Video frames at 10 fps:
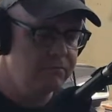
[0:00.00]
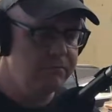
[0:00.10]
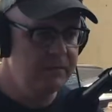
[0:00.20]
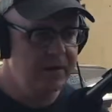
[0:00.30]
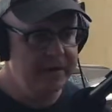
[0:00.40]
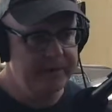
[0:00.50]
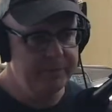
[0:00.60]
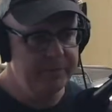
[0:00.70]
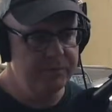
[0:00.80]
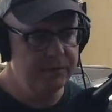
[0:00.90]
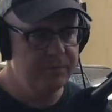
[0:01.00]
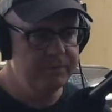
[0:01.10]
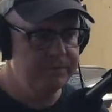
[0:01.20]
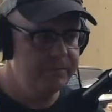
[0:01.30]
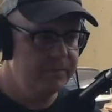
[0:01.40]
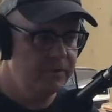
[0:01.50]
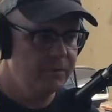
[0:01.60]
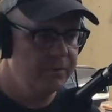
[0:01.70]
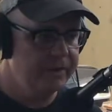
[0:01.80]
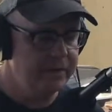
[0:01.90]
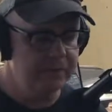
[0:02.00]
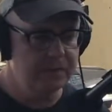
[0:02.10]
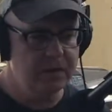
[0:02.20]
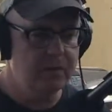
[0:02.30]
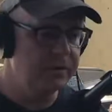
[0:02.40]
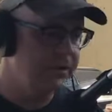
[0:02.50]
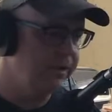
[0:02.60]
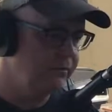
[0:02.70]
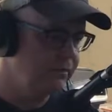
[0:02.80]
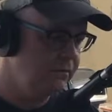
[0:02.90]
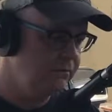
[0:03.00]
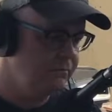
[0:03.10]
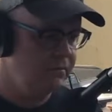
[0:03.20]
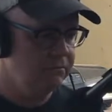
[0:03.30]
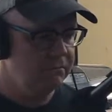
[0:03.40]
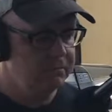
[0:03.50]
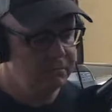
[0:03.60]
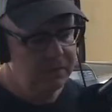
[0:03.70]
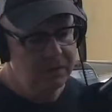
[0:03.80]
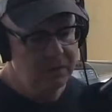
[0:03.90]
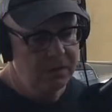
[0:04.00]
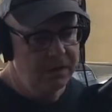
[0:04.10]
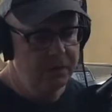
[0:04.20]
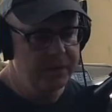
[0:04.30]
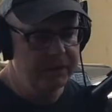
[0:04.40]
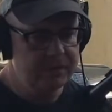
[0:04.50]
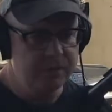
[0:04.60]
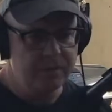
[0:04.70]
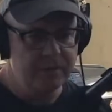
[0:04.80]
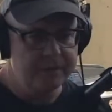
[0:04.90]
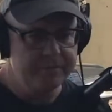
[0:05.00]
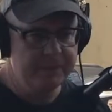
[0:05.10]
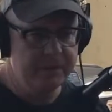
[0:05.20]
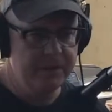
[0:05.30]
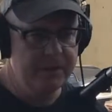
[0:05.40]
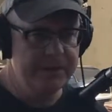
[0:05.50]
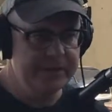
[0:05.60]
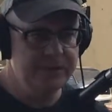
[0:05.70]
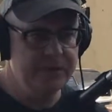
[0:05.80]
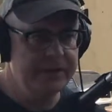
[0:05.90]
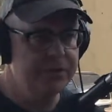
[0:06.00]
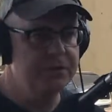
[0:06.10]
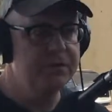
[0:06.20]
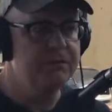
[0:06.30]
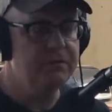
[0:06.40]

not happy with the way things were going, and I was going out the door, and they changed.